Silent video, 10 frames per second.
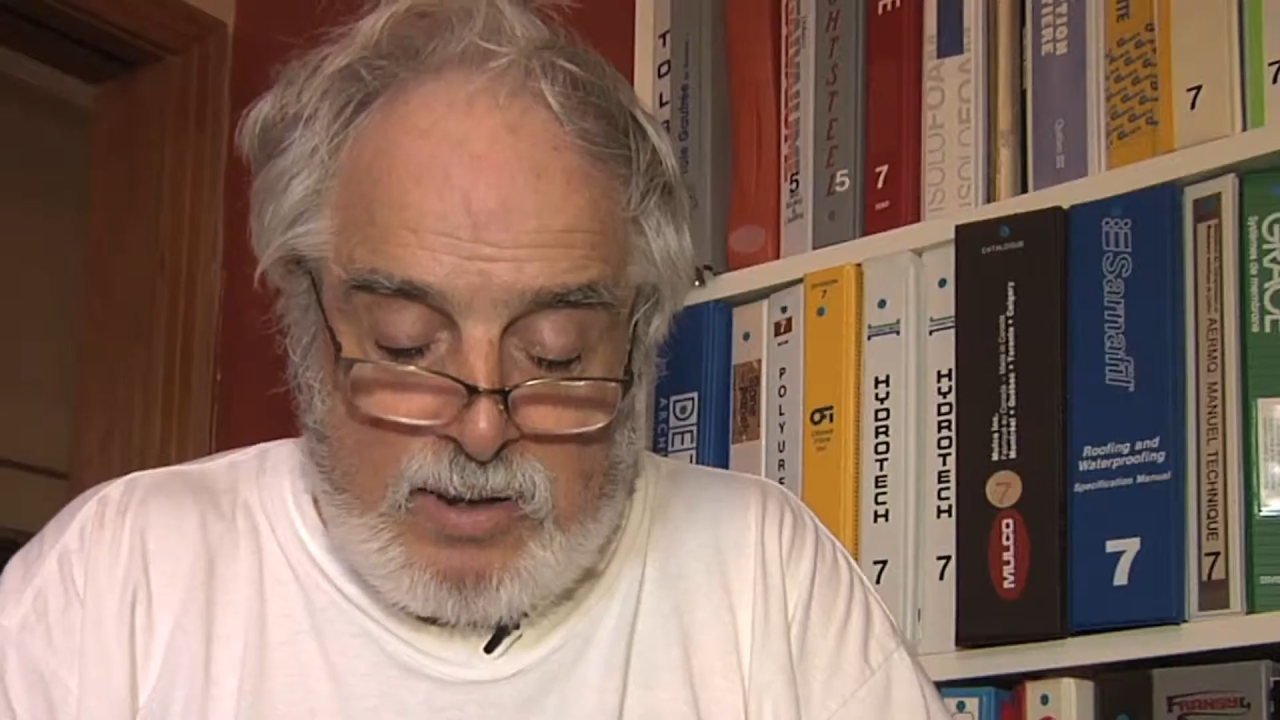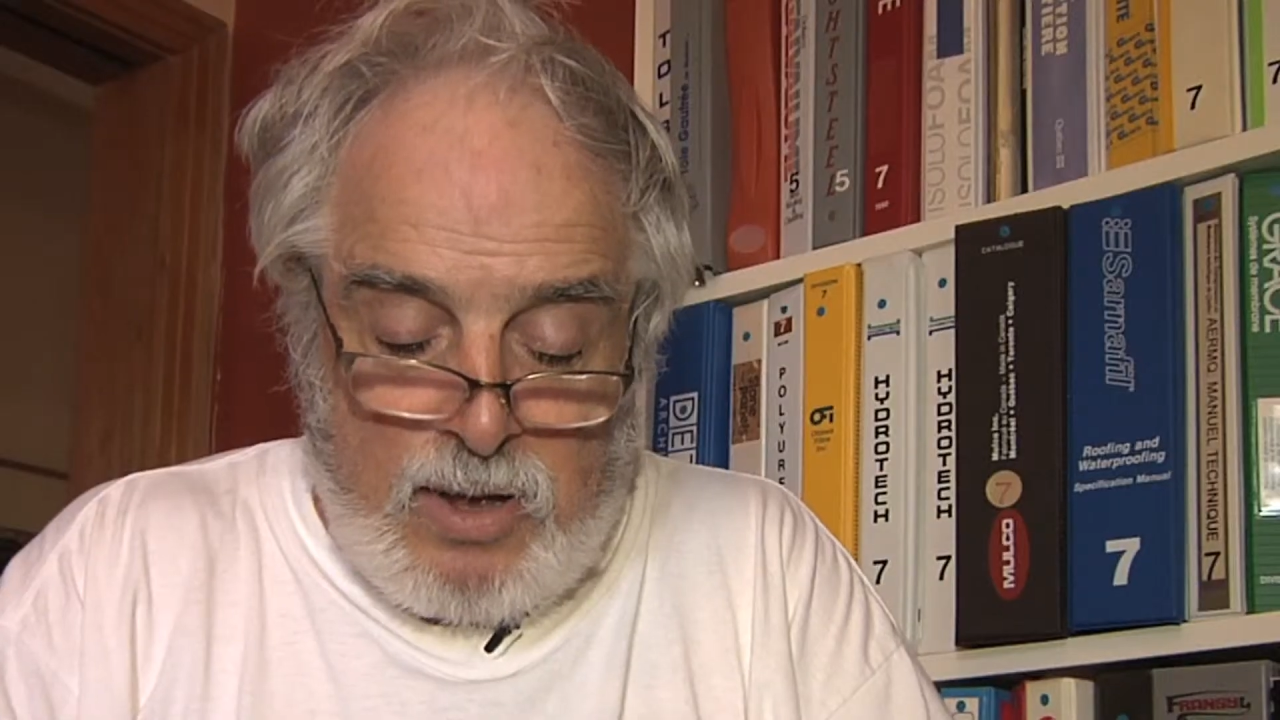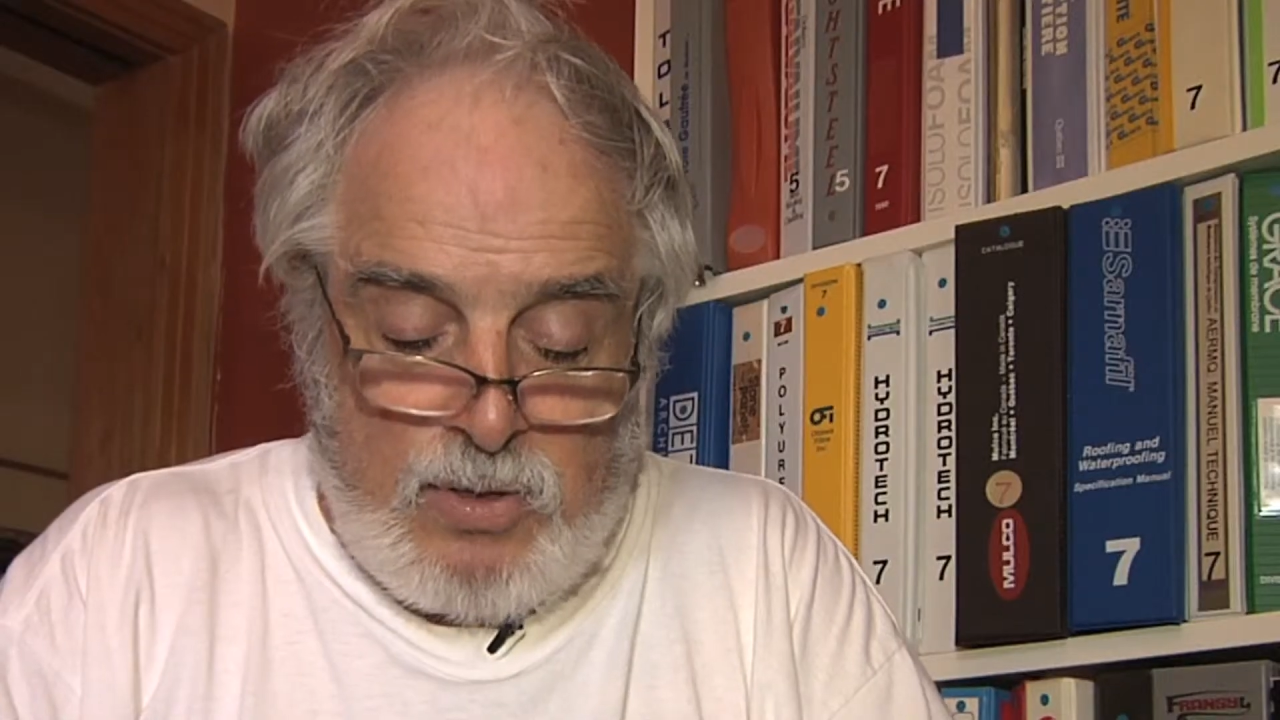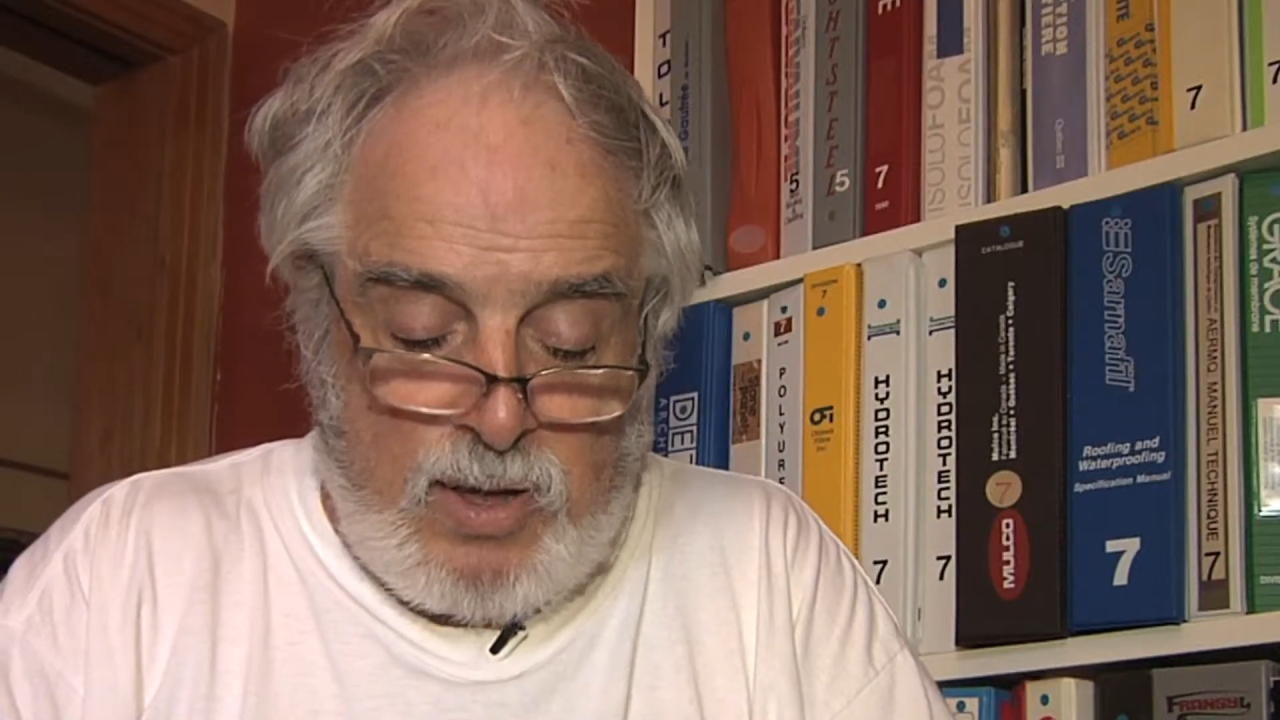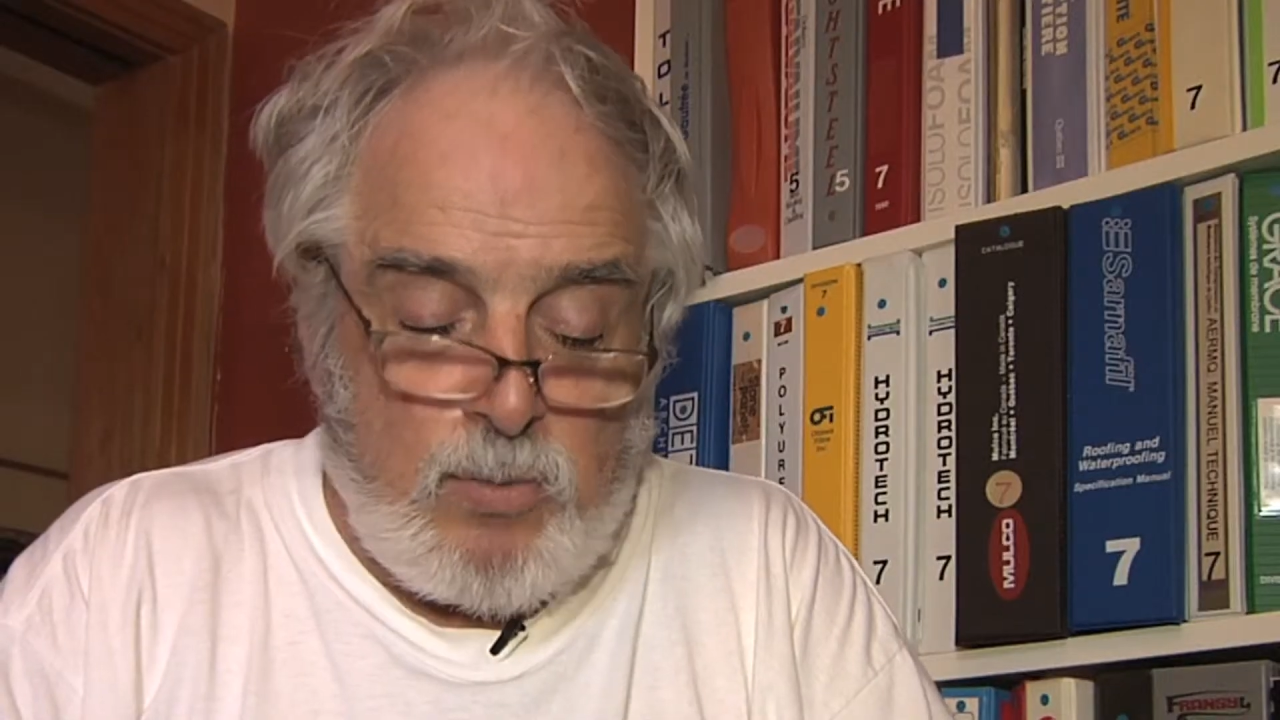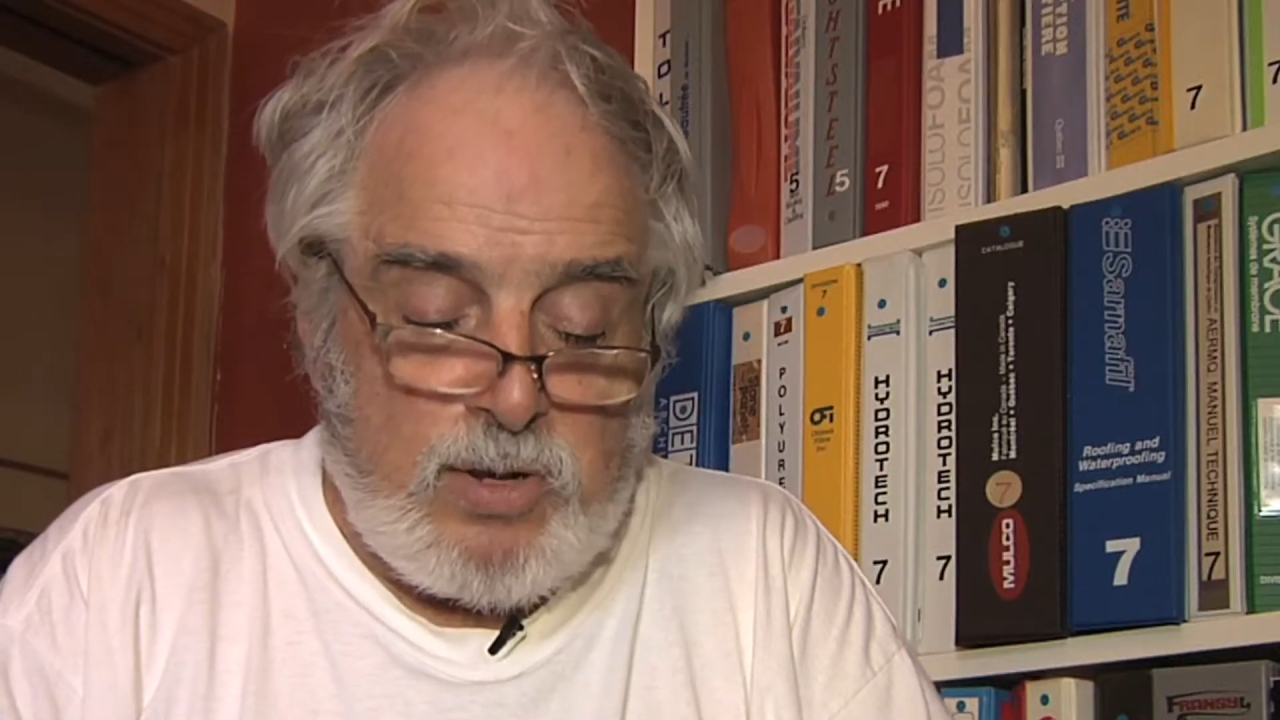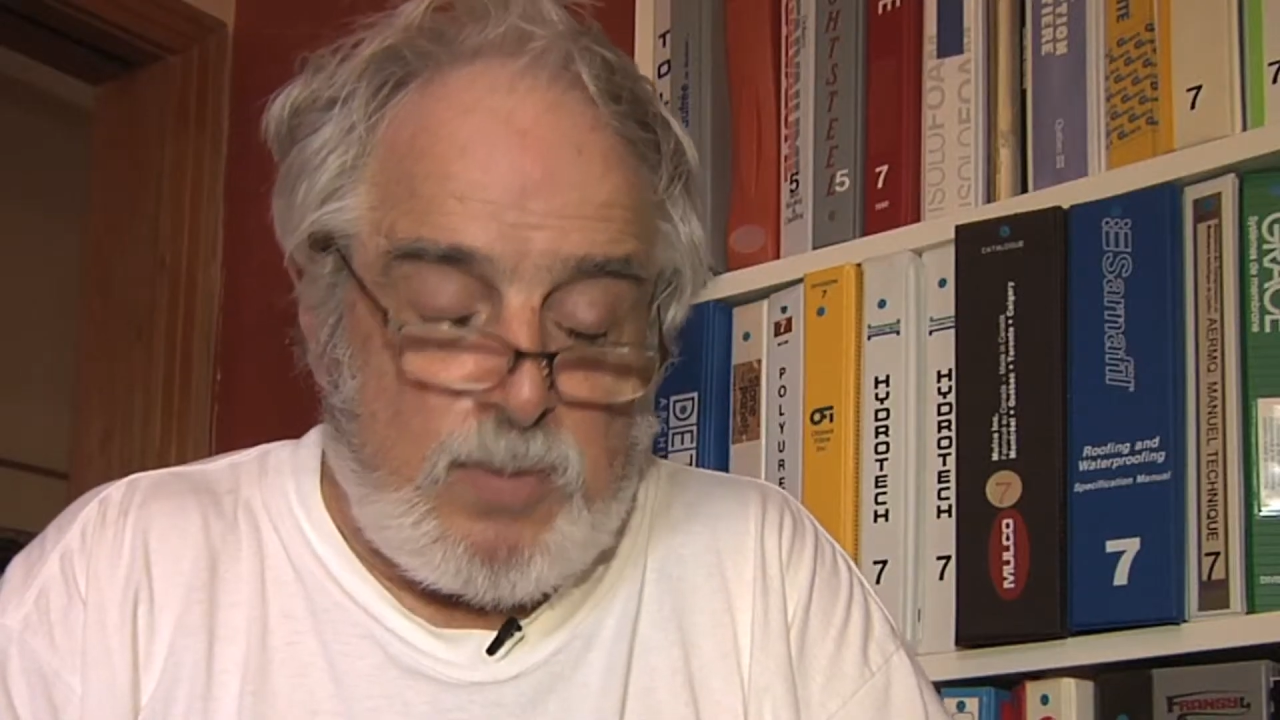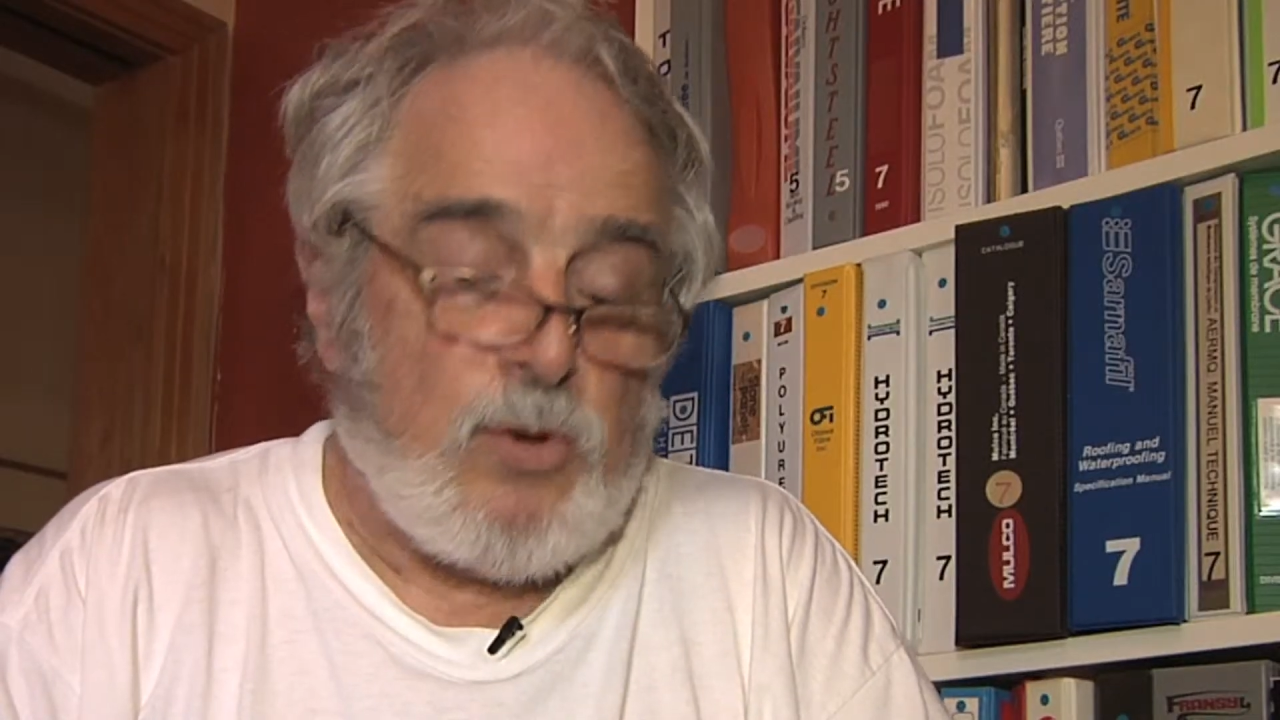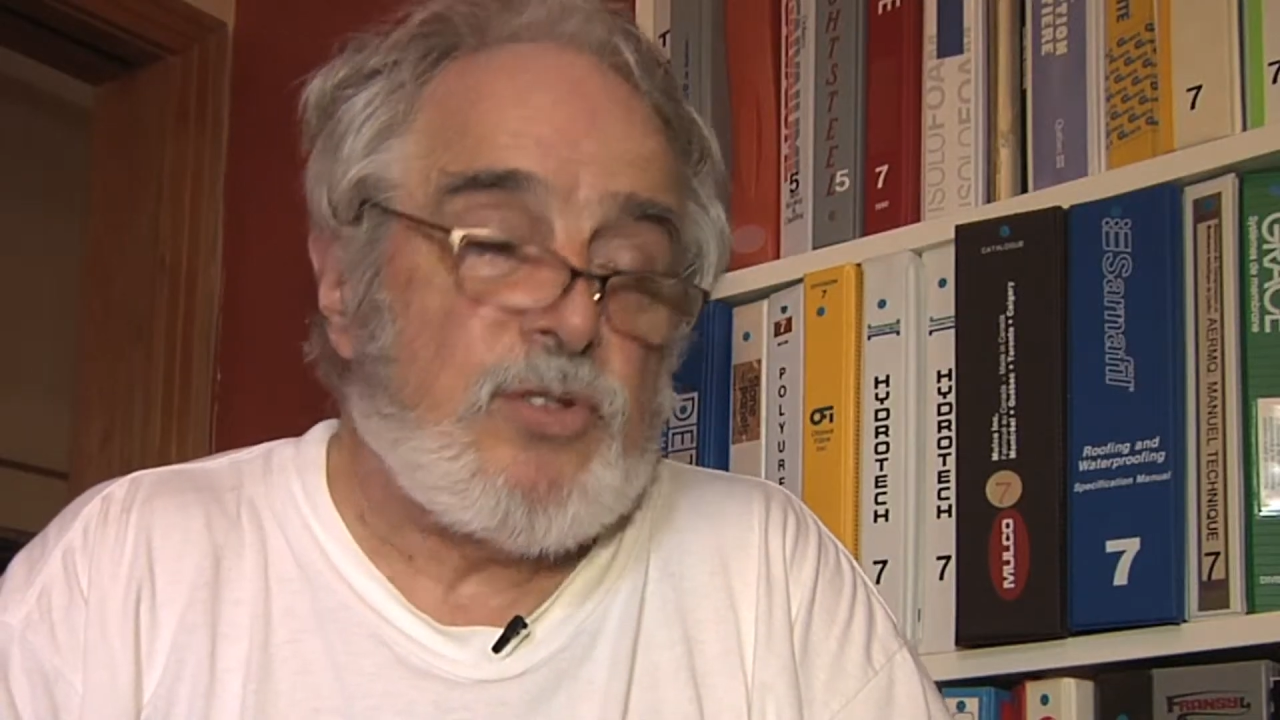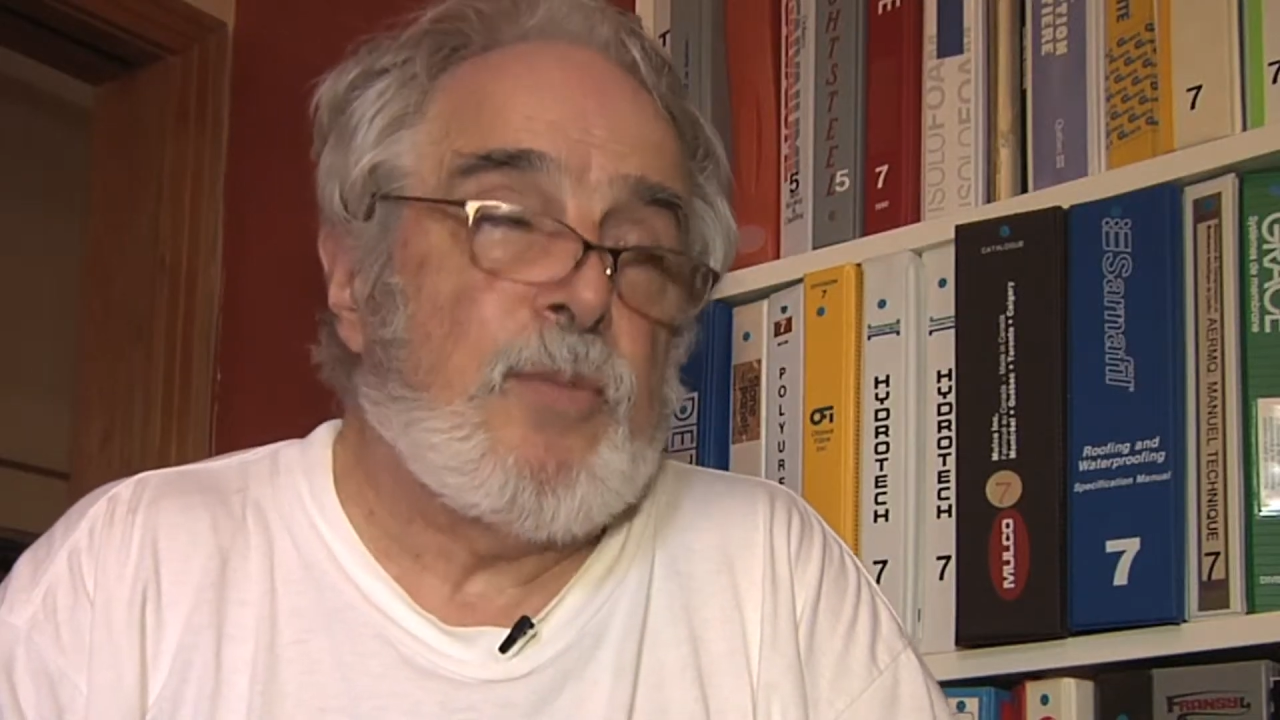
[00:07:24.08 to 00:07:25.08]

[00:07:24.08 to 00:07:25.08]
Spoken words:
I think what's most